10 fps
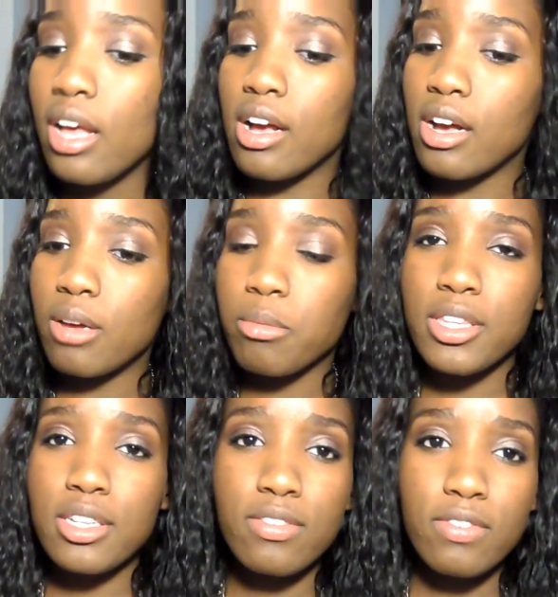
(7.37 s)

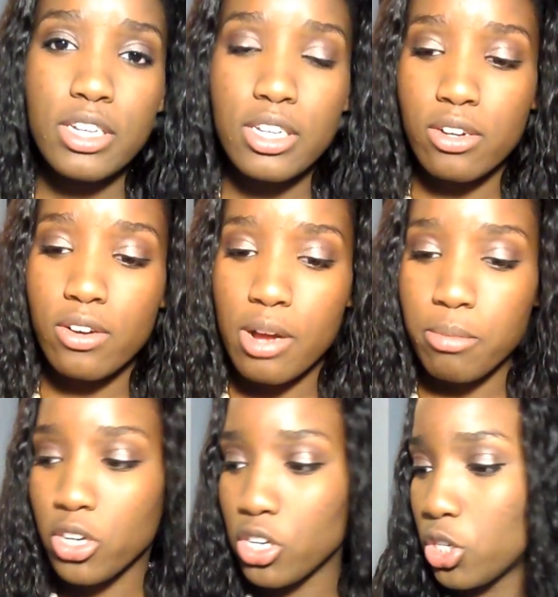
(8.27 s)
In this video,
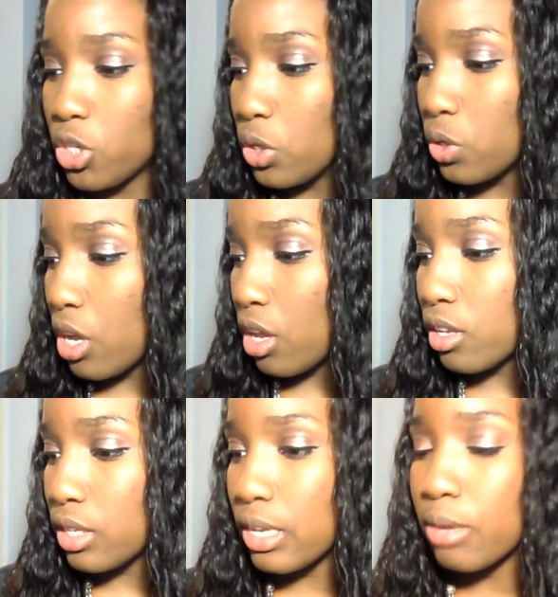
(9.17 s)
I'm going to show
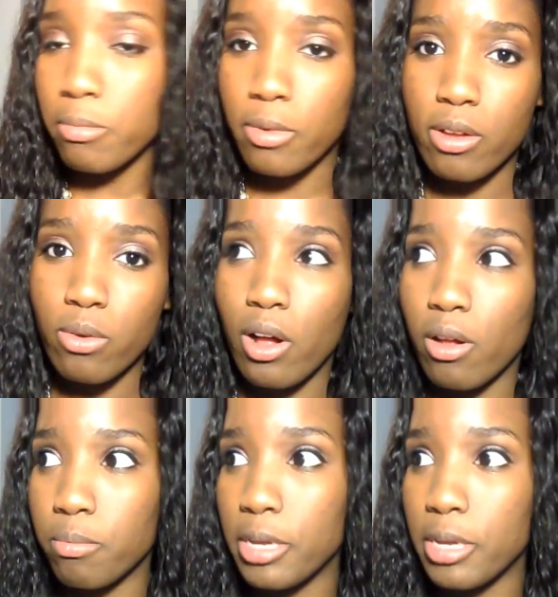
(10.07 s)
y'all